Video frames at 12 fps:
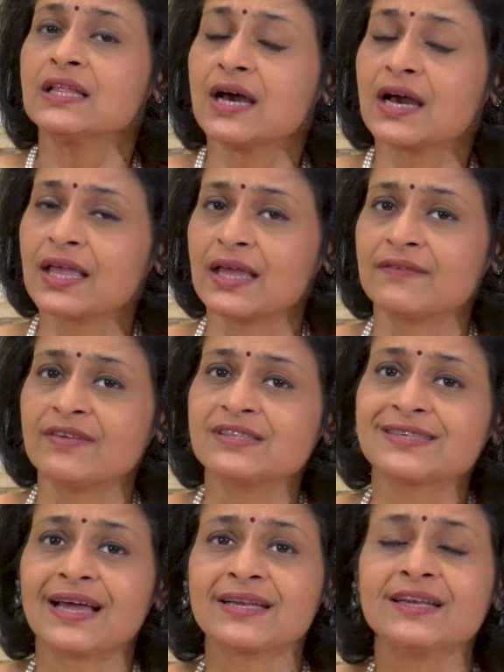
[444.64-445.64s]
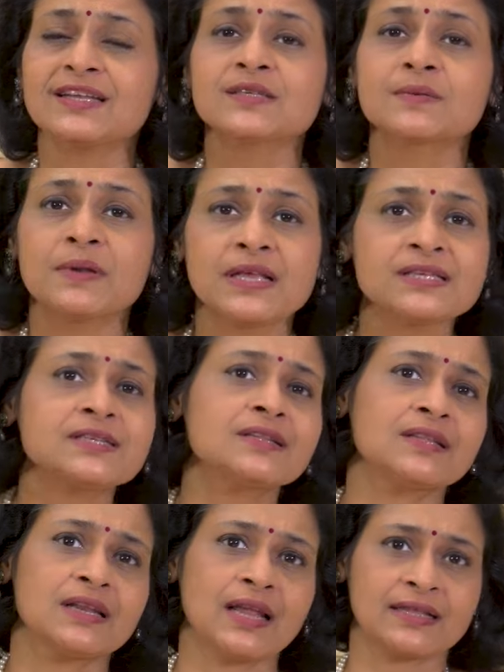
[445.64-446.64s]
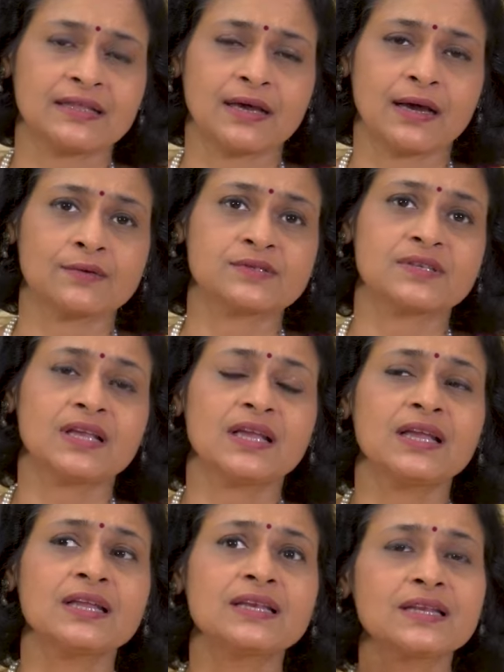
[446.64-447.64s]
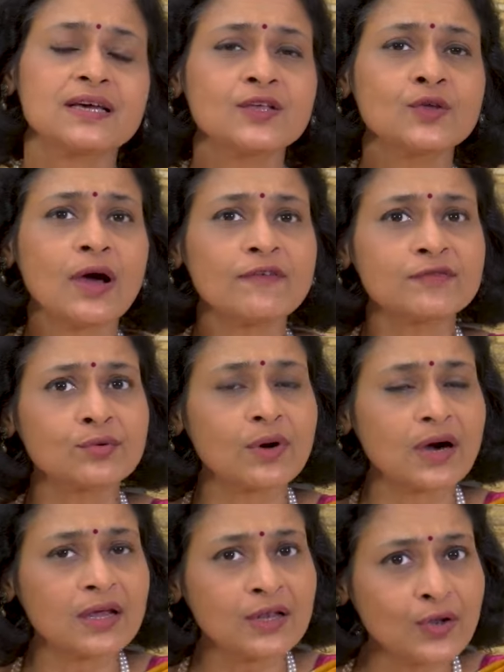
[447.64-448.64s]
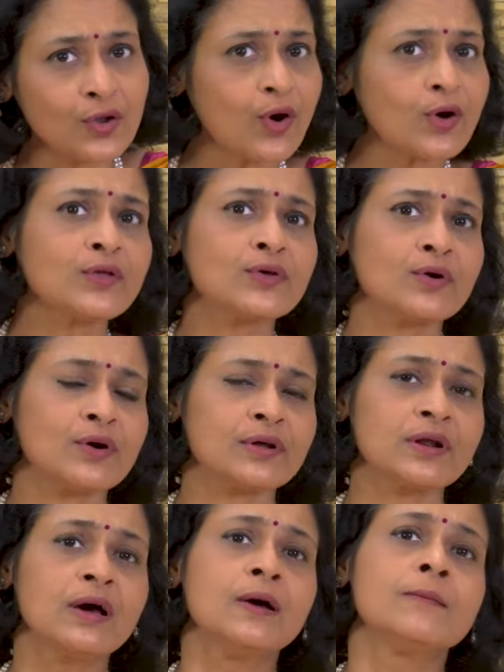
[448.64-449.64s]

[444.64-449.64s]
Again, when Saturn is placed in the ninth house, it you have to unlock your